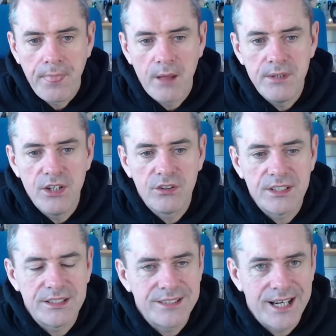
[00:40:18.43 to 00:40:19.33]
I mean, look at
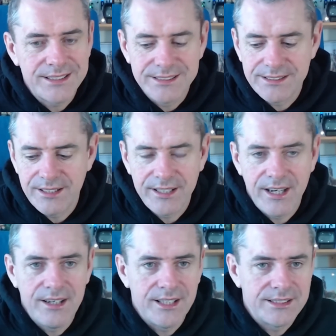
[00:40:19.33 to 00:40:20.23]
the taxes on a
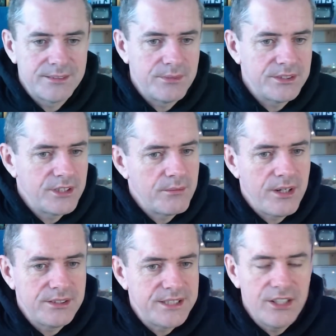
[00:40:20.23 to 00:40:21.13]
car, lads. I mean, come
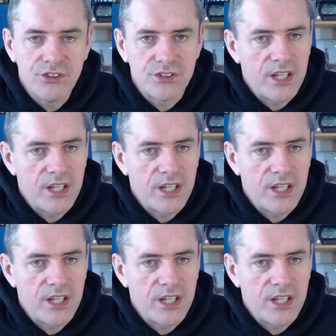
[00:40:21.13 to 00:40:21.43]
on, dealers.